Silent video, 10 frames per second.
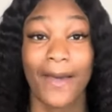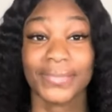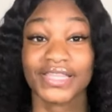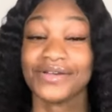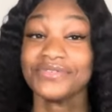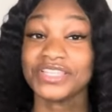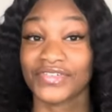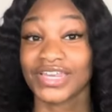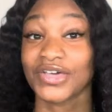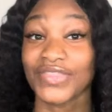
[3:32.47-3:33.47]
but there was a
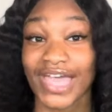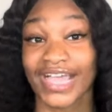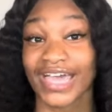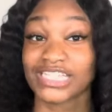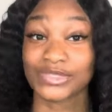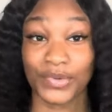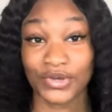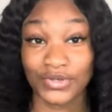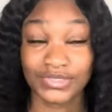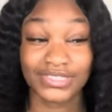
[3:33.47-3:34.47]
video that had got
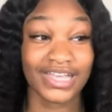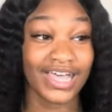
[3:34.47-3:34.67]
exposed